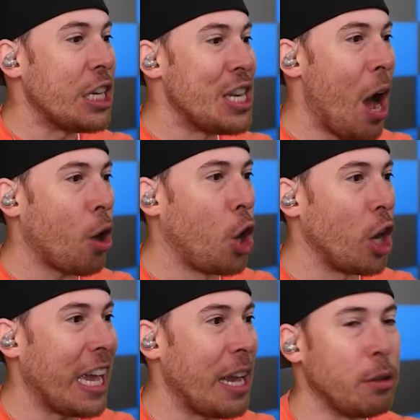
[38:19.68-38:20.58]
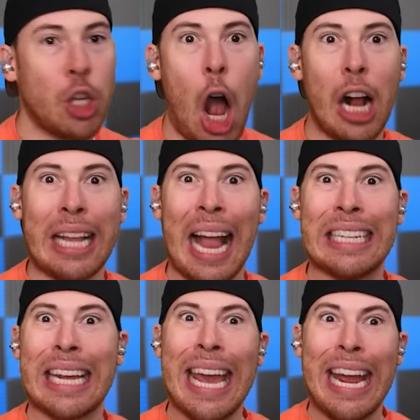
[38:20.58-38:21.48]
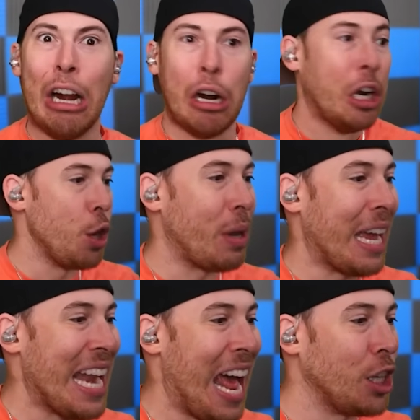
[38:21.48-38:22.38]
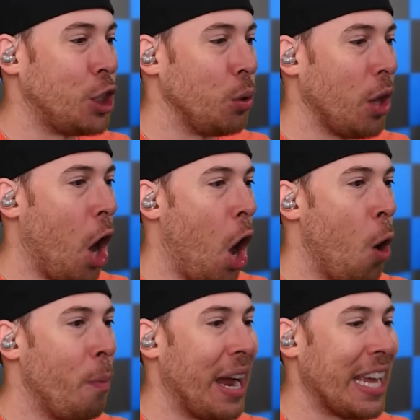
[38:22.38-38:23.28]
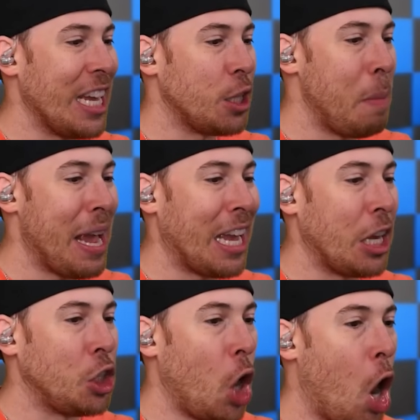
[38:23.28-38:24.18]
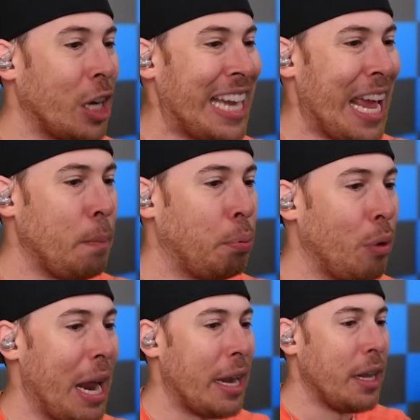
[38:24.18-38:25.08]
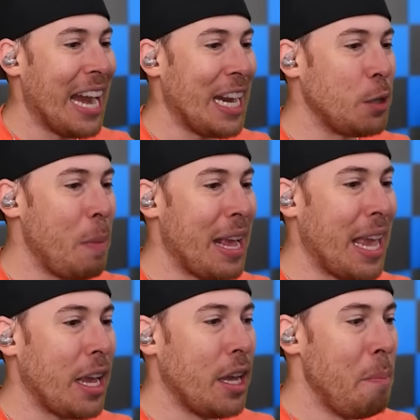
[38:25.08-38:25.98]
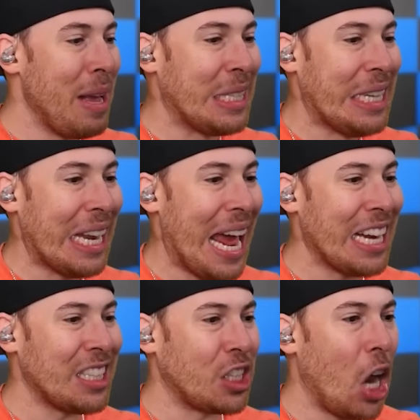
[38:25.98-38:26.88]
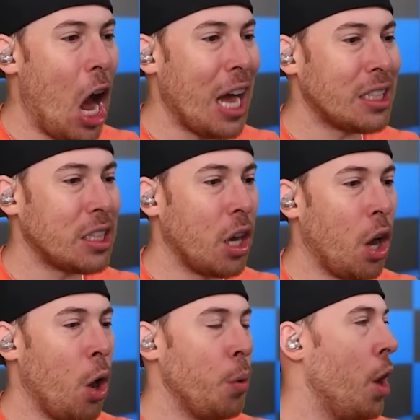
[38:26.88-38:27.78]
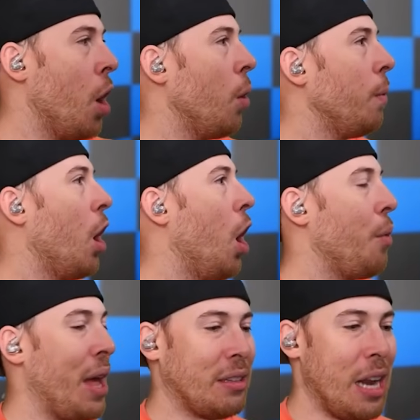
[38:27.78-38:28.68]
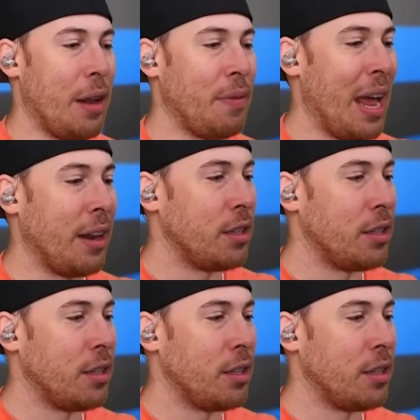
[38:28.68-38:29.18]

he's now cooking Dog Day's ear. You cannot do, oh my, he's making Dog Day bread and he's making Miss Delight sauce. Oh no, oh, that's not, that